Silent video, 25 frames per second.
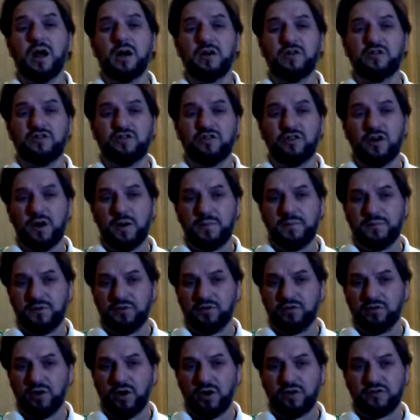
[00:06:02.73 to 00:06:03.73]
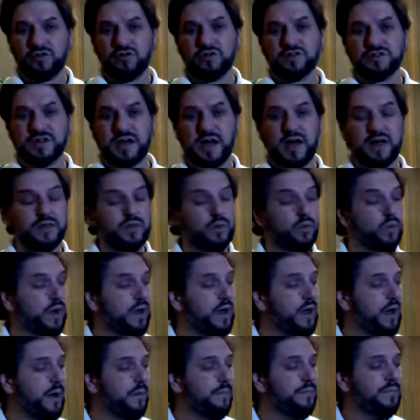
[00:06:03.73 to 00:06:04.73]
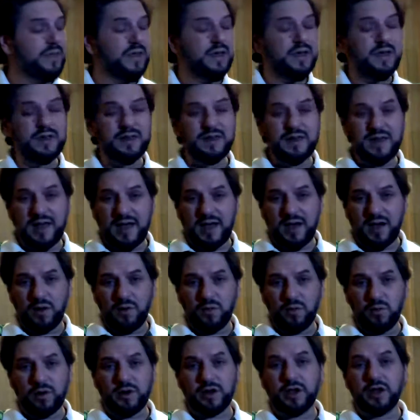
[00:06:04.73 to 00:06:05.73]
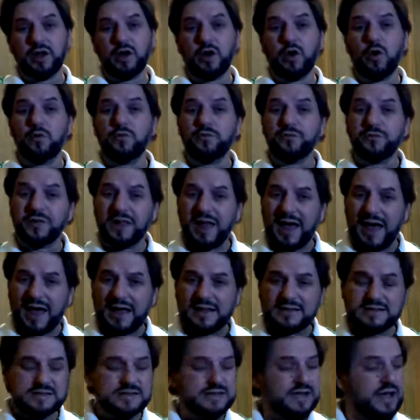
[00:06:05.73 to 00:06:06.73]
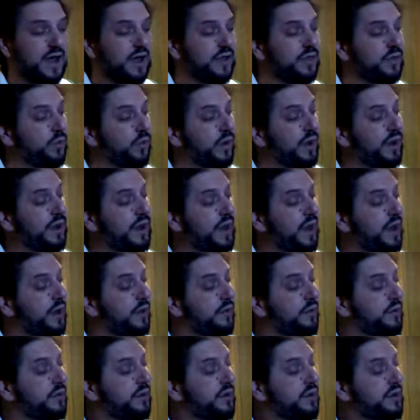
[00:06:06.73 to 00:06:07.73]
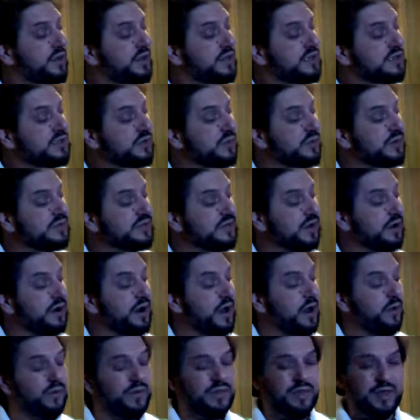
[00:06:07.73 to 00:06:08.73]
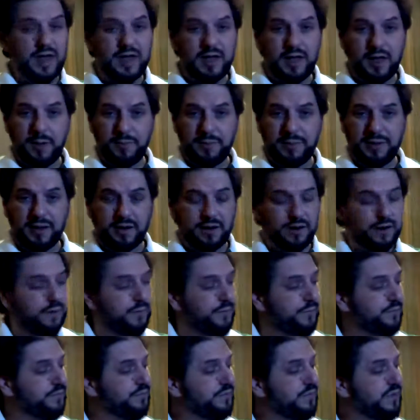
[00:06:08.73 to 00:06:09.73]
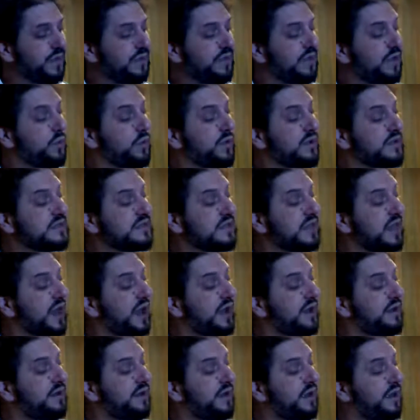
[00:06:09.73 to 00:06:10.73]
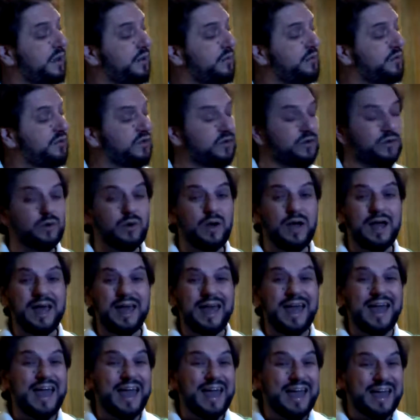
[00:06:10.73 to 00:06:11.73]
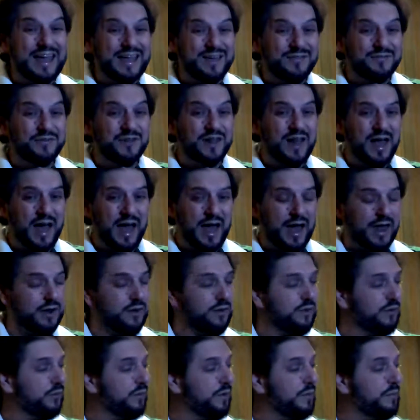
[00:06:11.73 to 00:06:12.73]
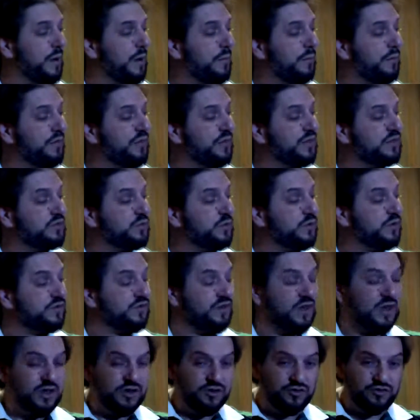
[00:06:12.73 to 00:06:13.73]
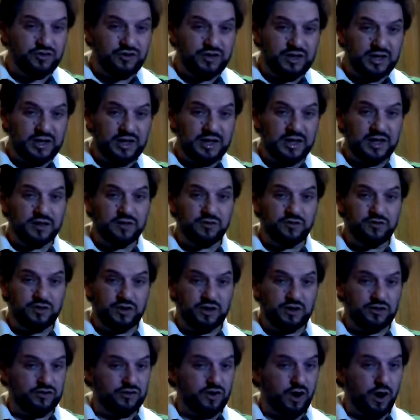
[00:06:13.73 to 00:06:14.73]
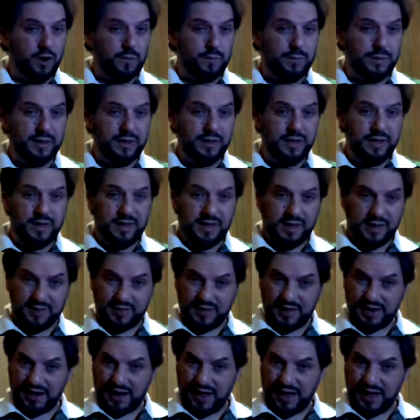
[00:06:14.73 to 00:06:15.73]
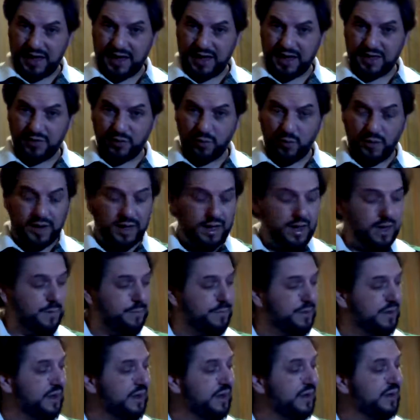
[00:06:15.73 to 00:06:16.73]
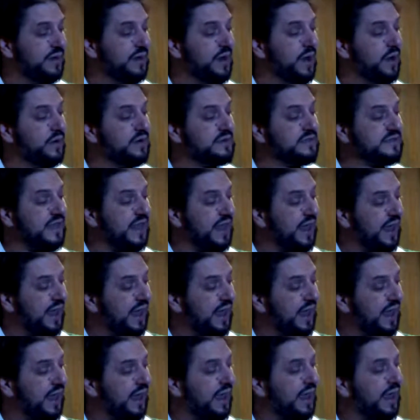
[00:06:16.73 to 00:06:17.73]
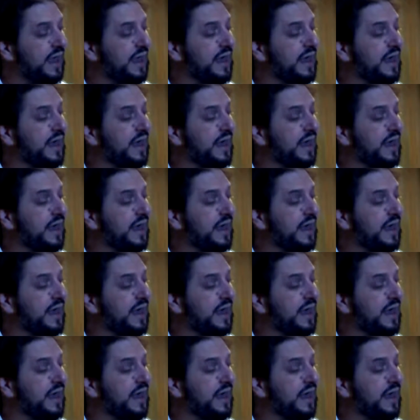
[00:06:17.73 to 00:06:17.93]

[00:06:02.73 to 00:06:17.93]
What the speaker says: sharp structures on the way up. Now we're going to go flats on the way down. So we start out with A up here, then we slide down to A flat. Remember this was G and G sharp, and then A on the way up. Now it's A